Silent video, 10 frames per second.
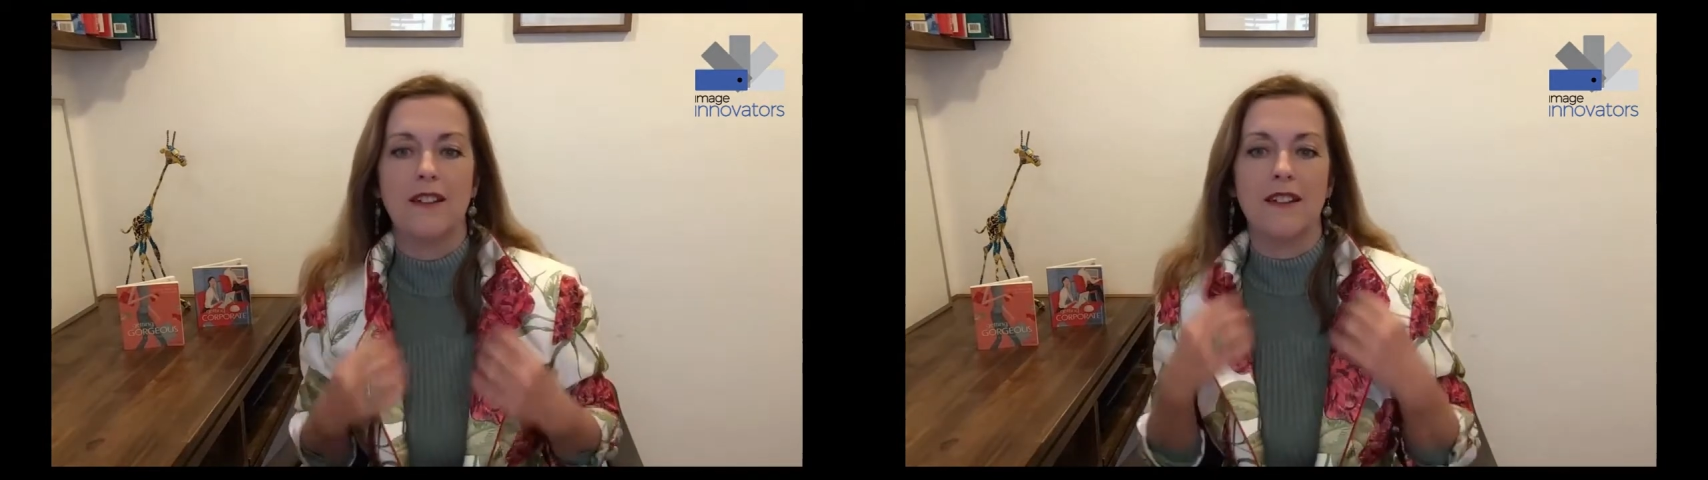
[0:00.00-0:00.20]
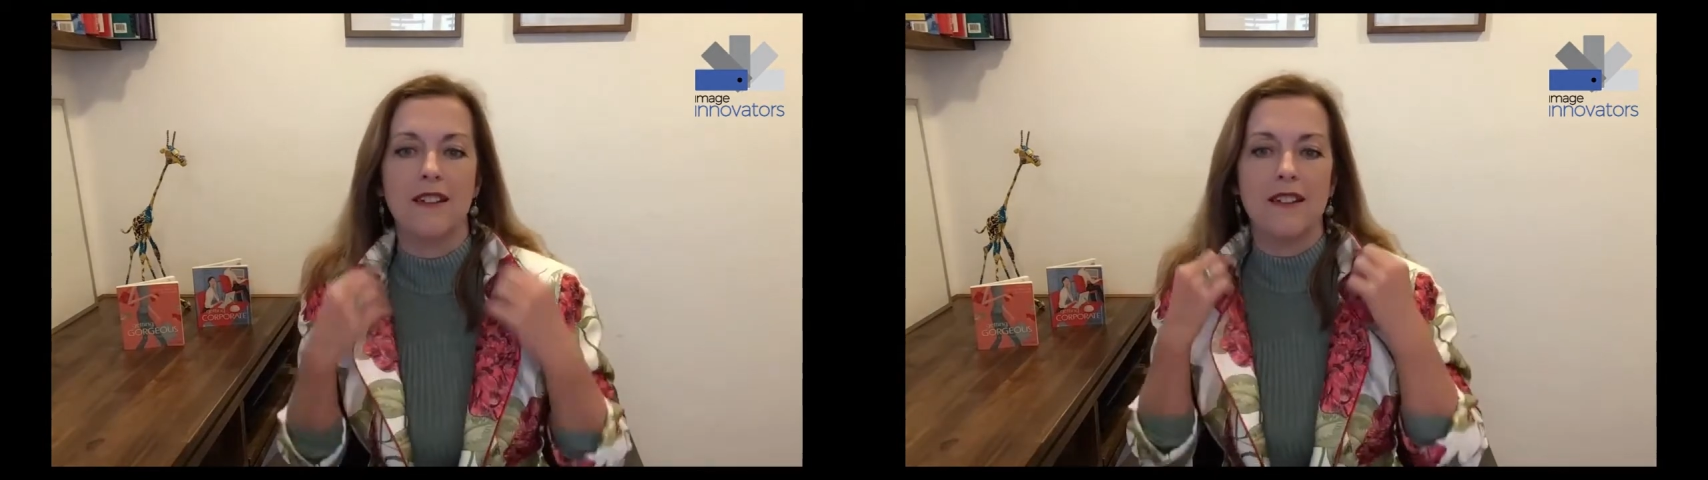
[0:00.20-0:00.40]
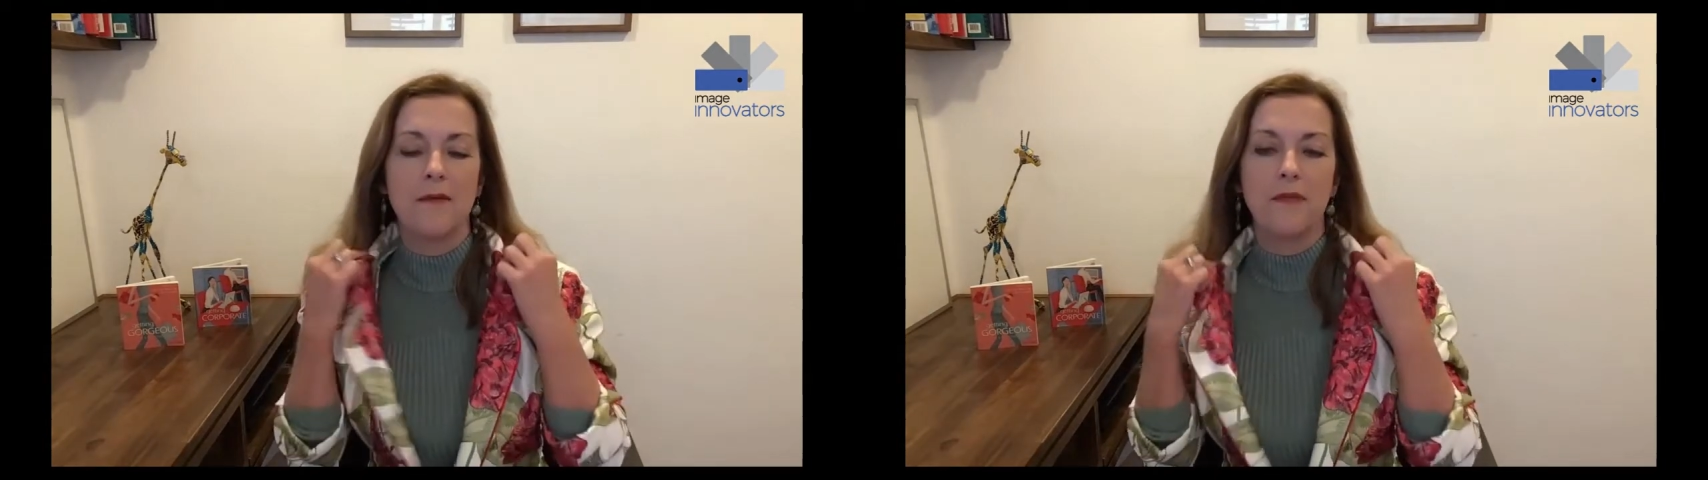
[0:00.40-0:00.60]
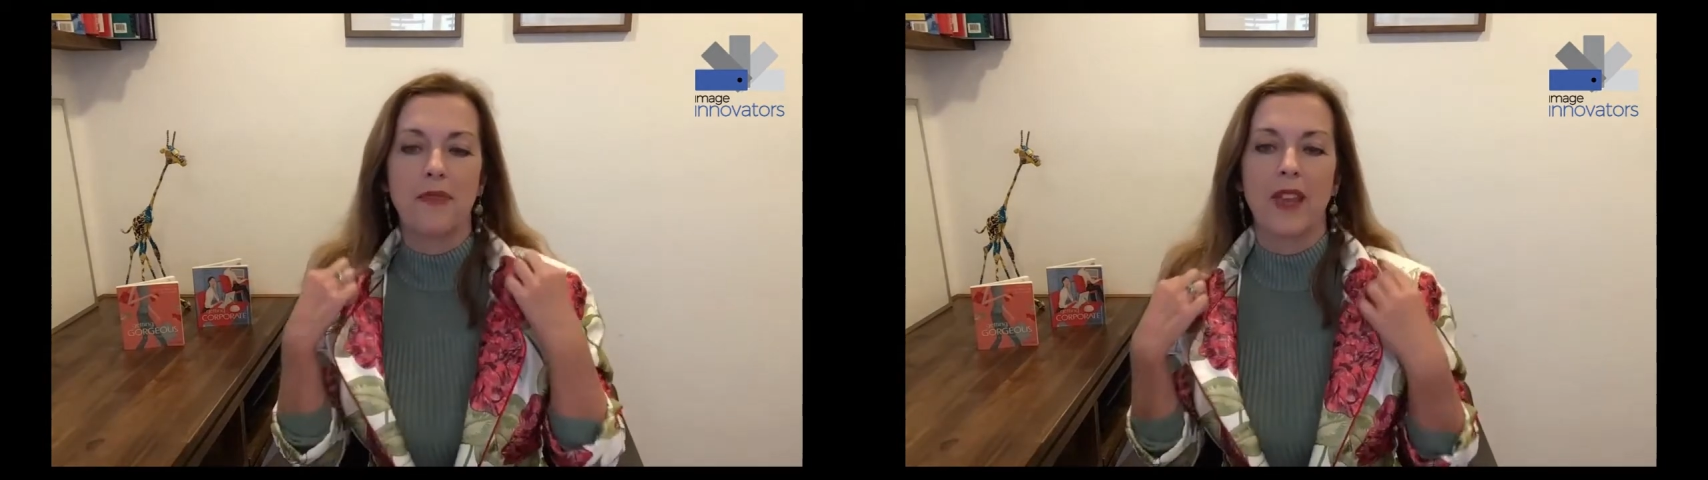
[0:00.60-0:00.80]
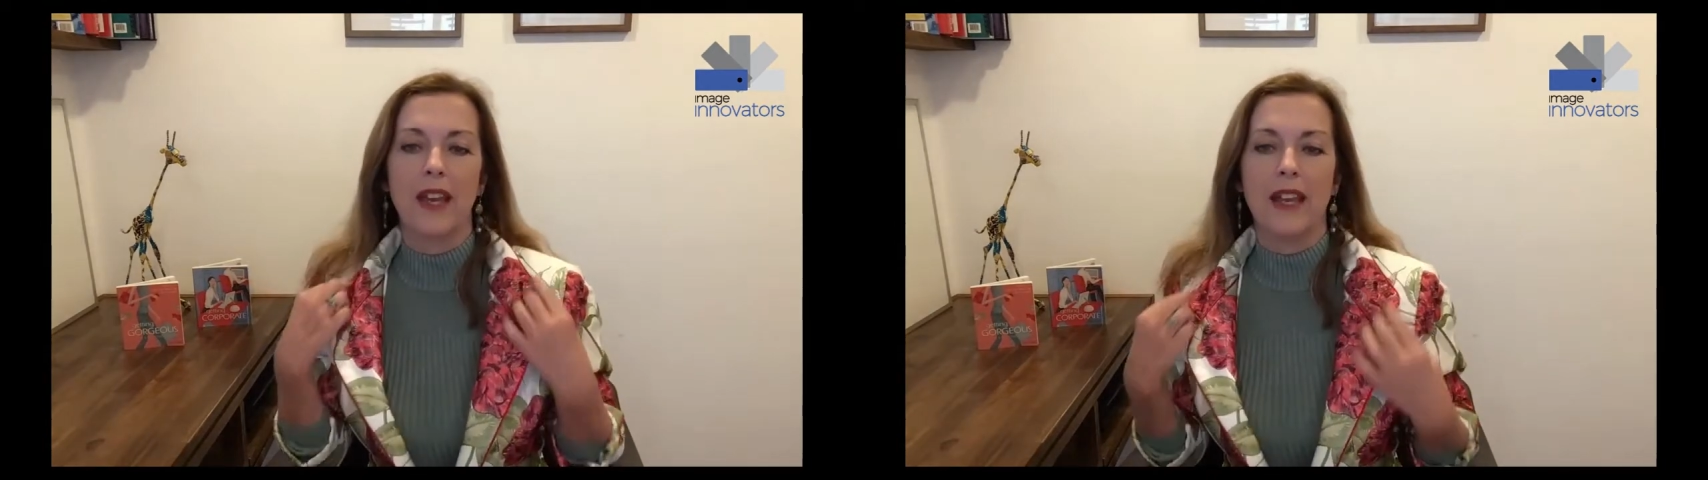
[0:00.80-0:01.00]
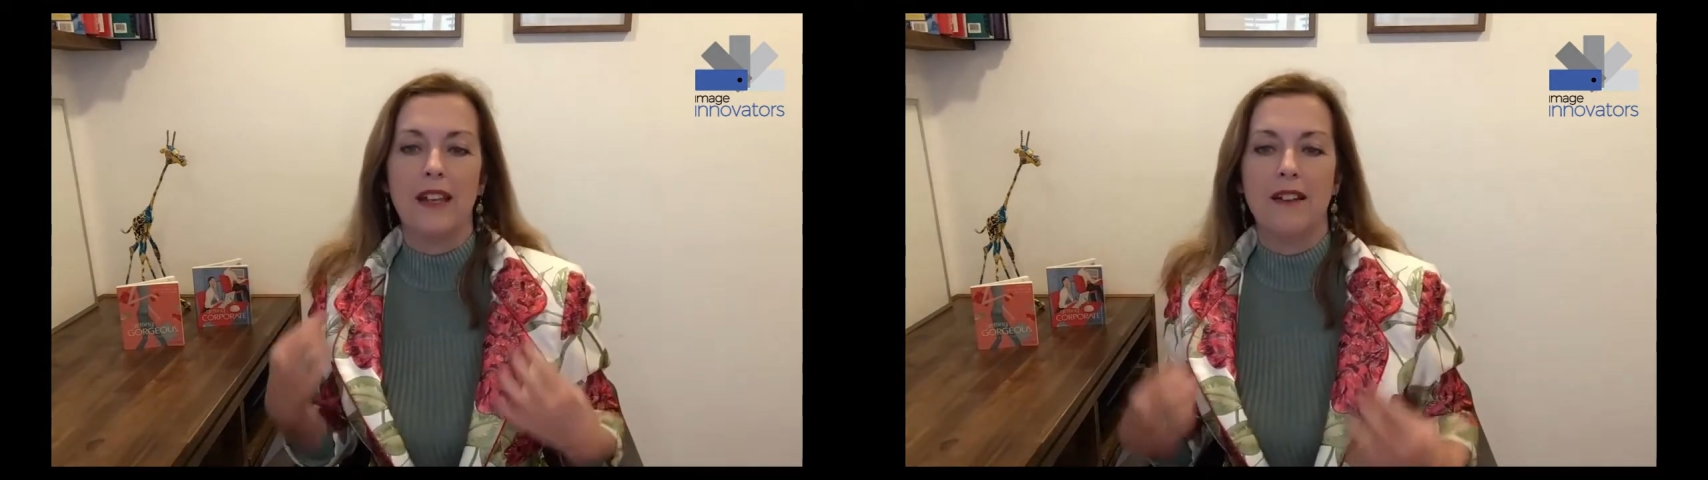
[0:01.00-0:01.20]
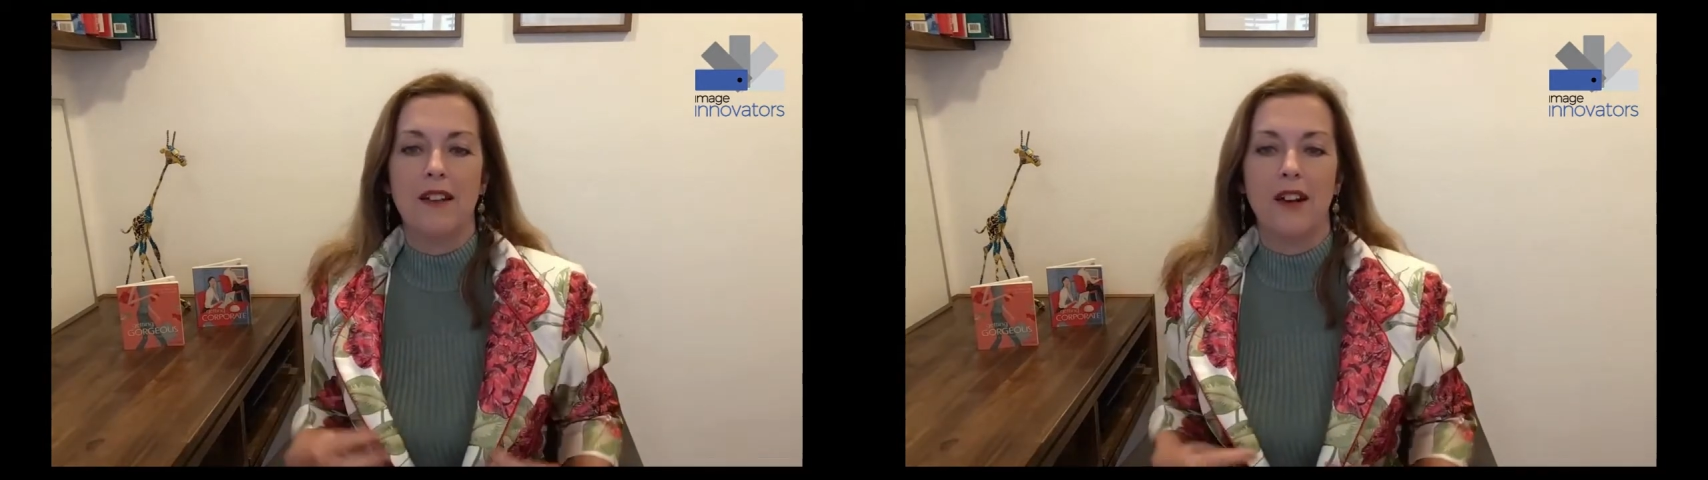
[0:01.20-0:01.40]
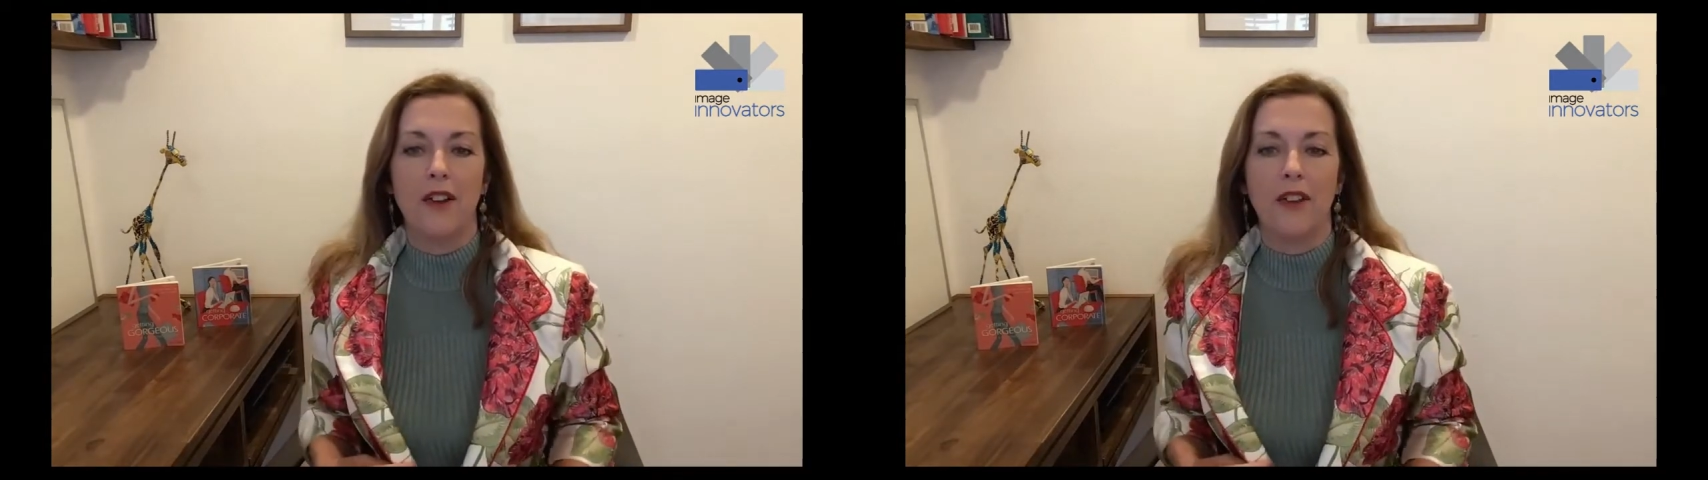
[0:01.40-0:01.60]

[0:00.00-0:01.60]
It's in, you know,